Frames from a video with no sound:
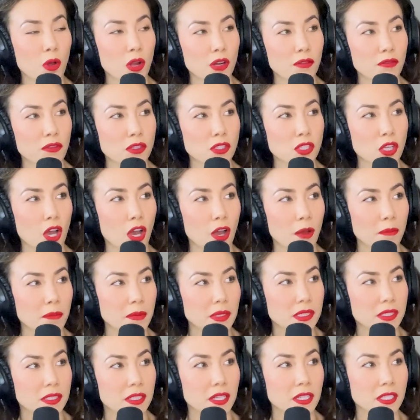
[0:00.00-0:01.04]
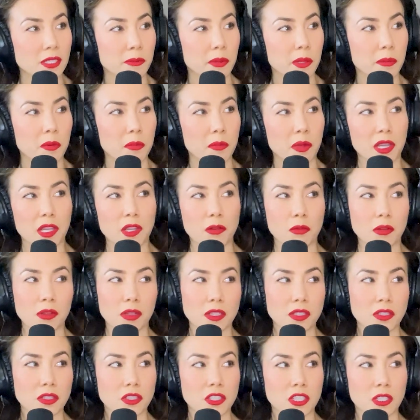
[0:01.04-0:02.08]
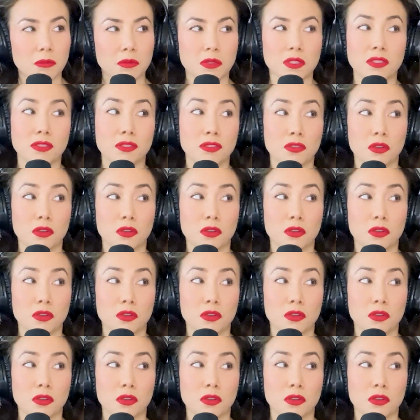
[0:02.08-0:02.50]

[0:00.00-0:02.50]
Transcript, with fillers: one of the top mistakes people make in relationships